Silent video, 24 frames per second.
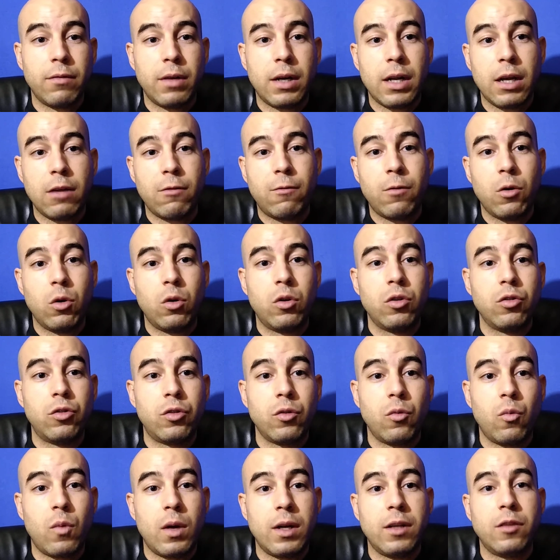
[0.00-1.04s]
and I focus
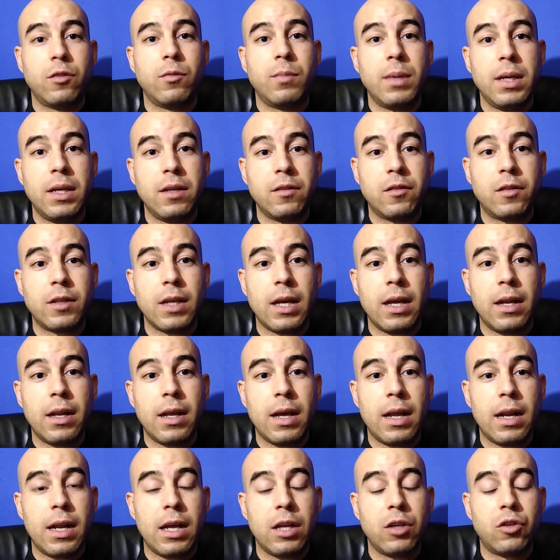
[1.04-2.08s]
on what is being said,
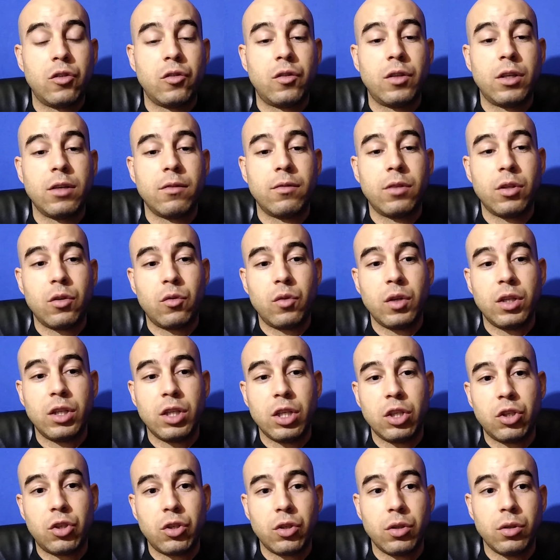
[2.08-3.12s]
and I just give the
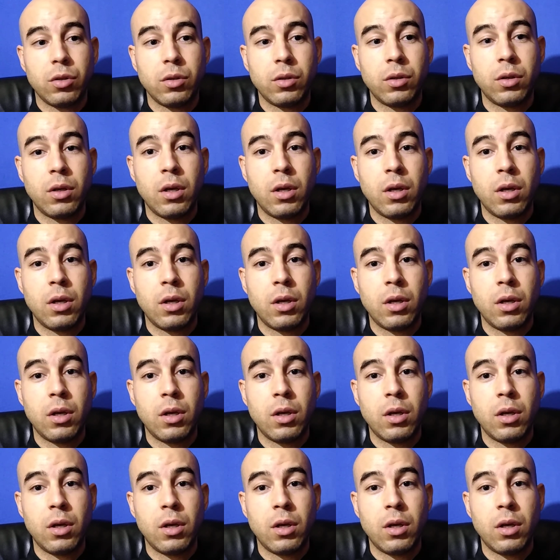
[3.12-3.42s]
rendition.